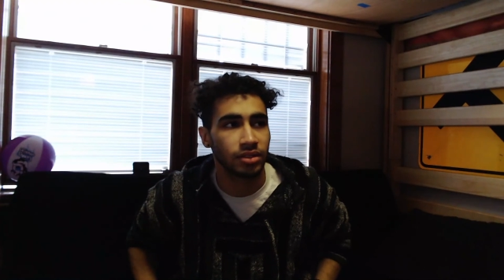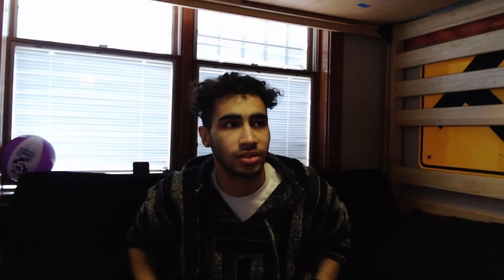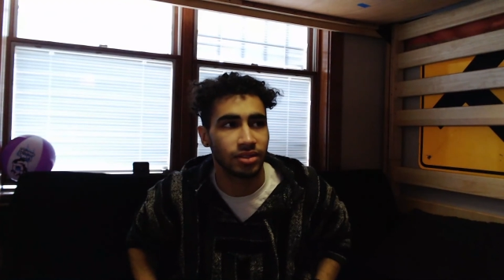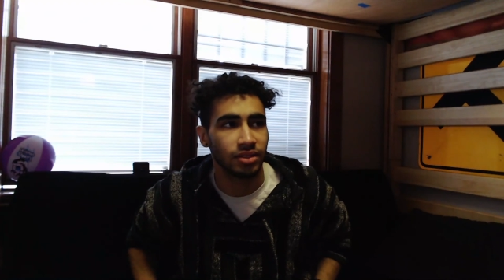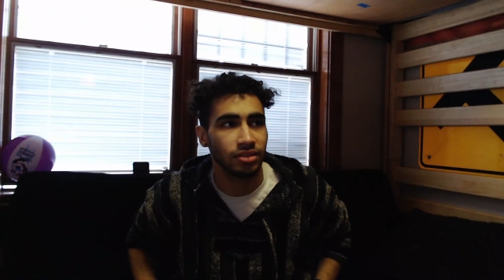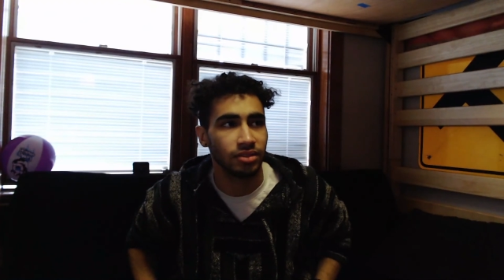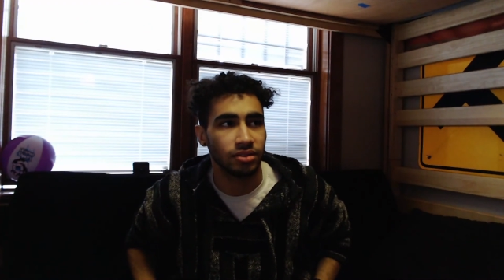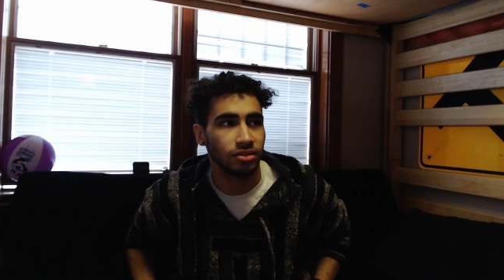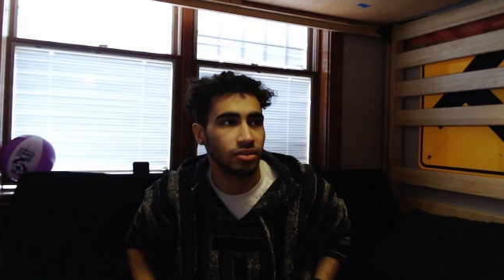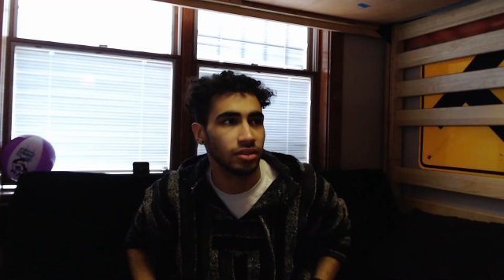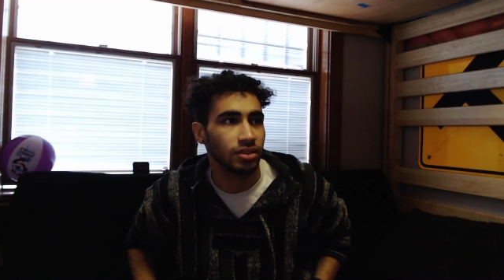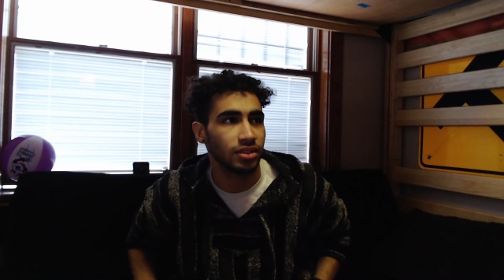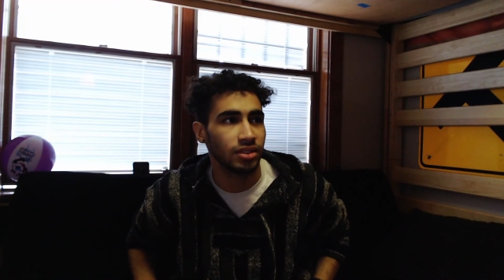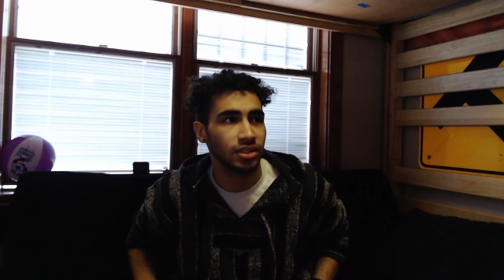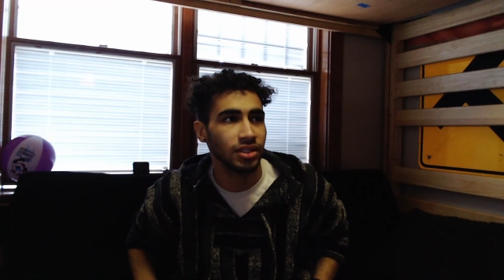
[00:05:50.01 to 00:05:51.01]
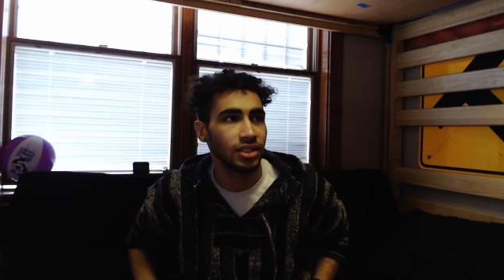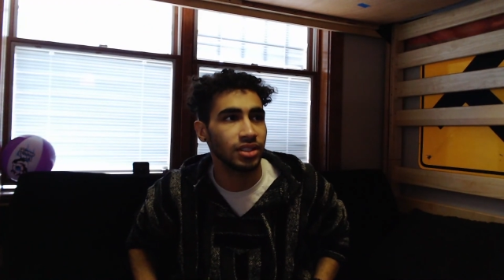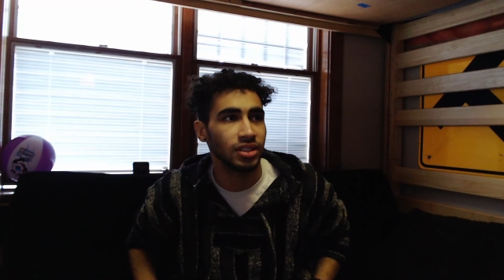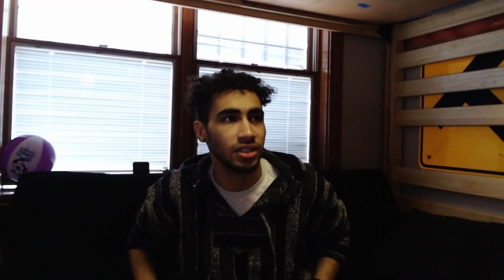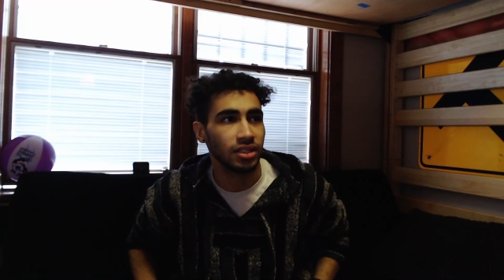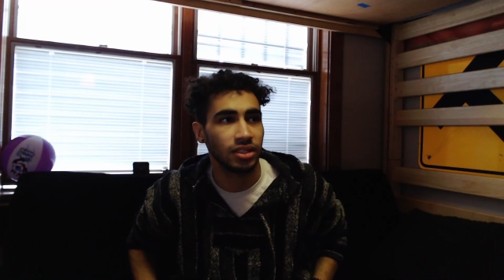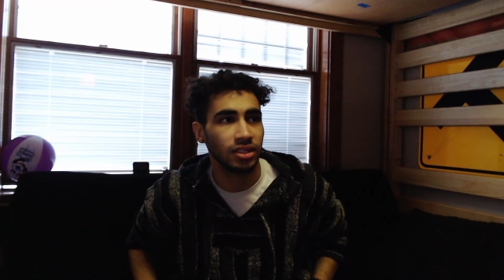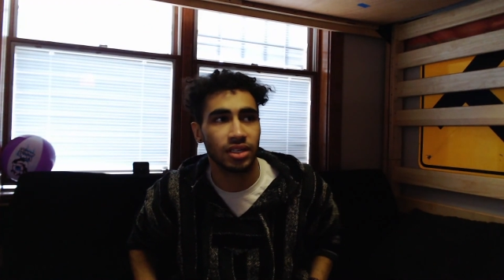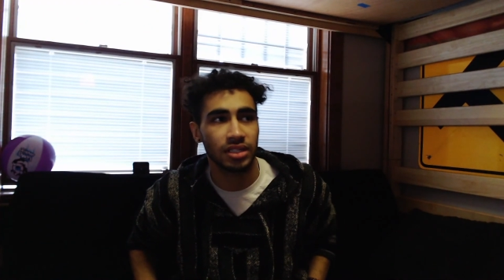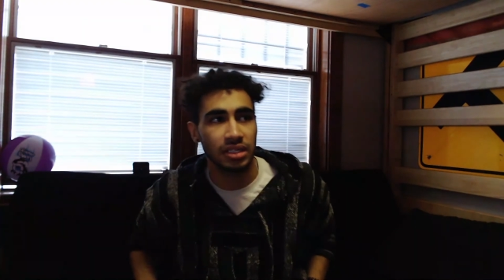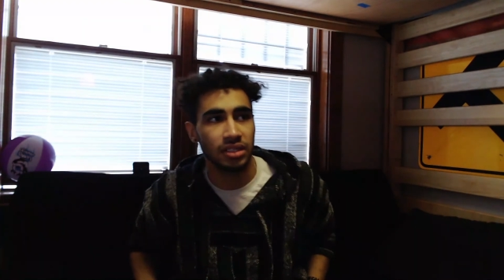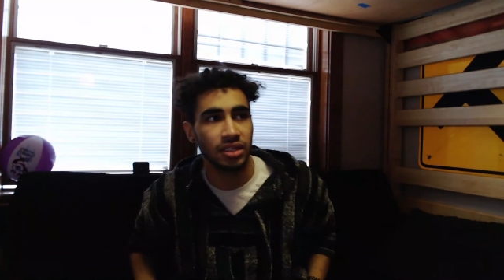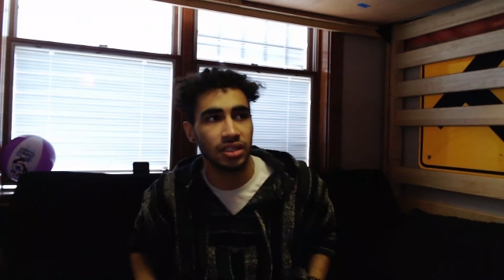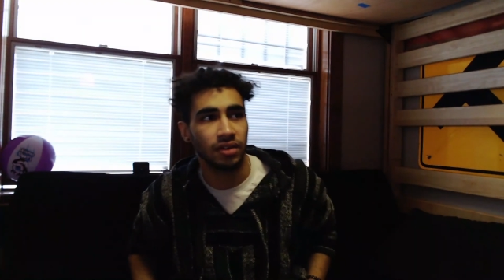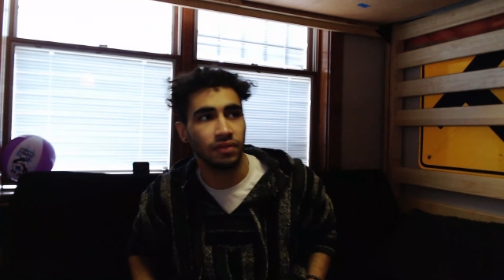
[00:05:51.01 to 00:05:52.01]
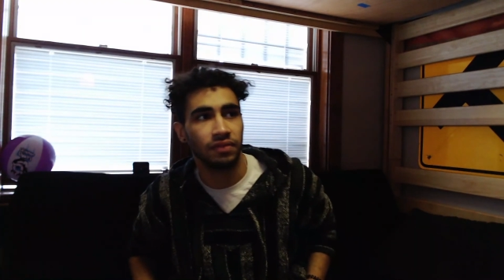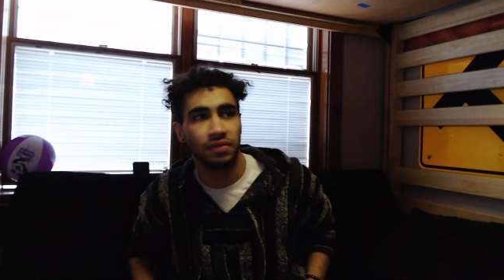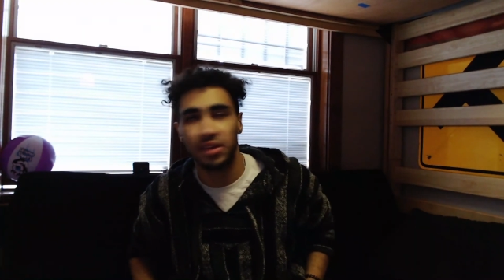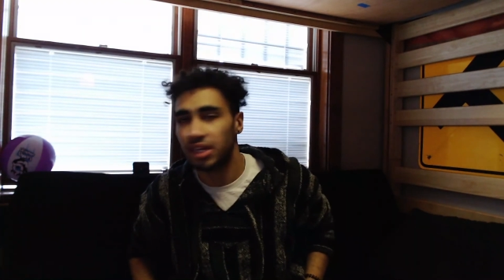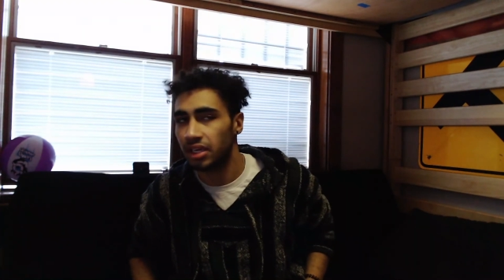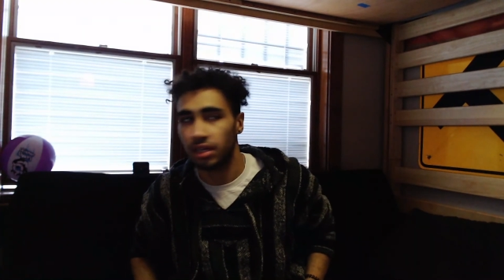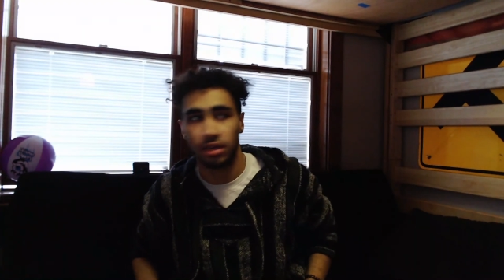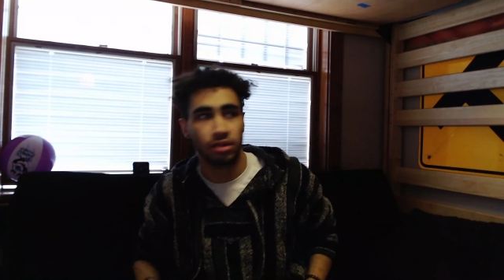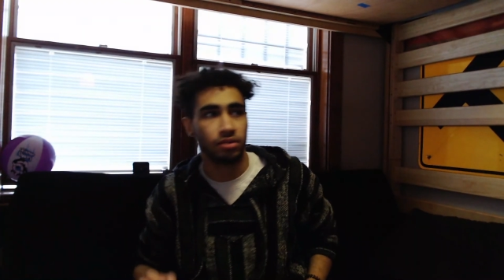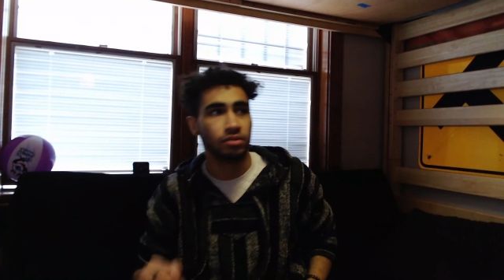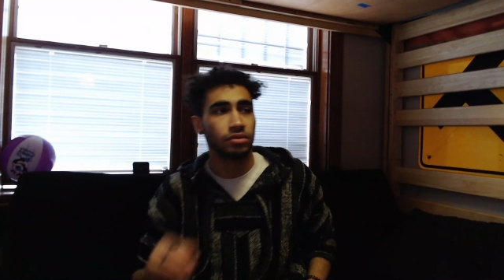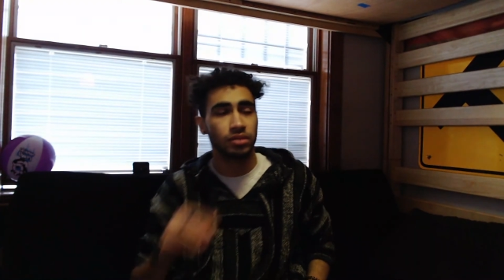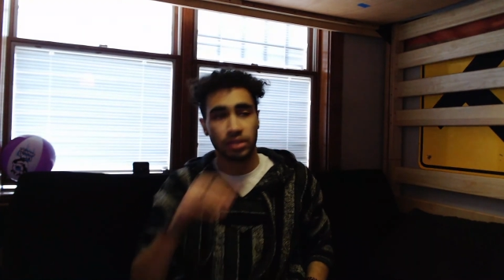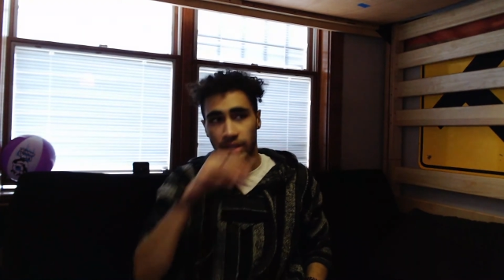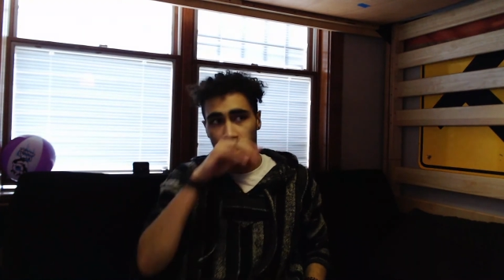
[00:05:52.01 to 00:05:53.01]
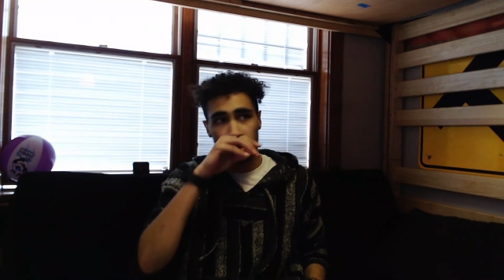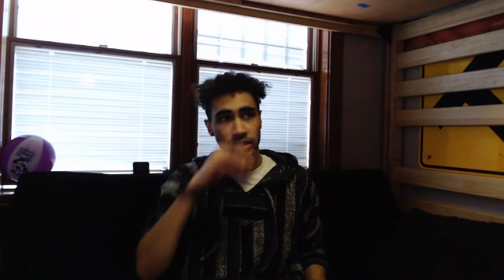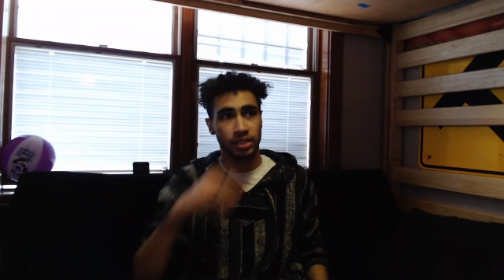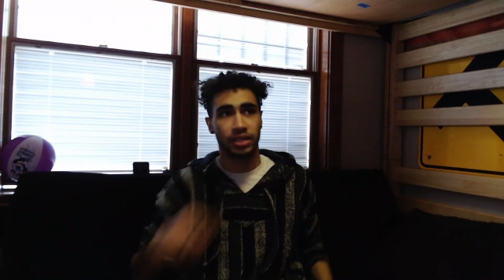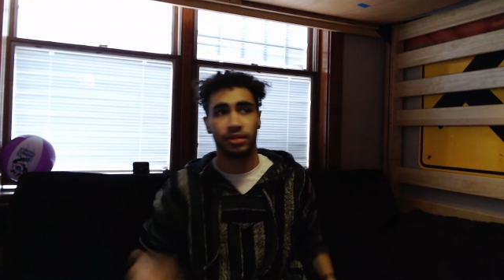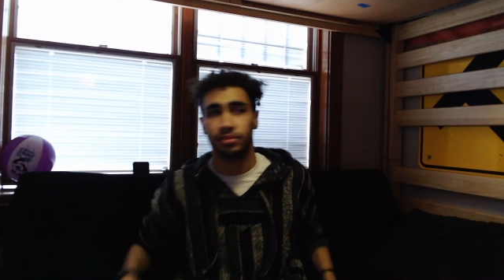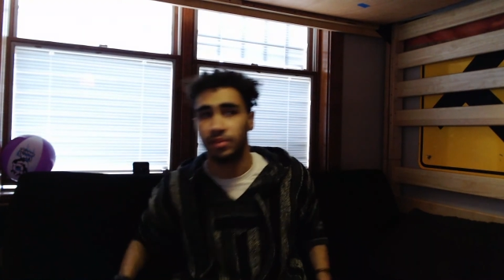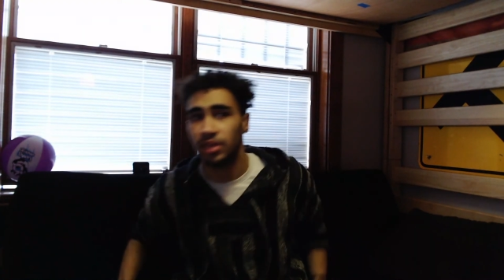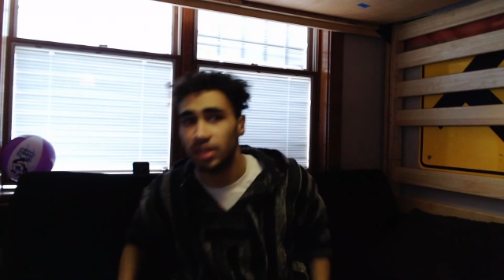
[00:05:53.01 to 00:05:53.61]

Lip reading: It's easy, it doesn't need a video. Damn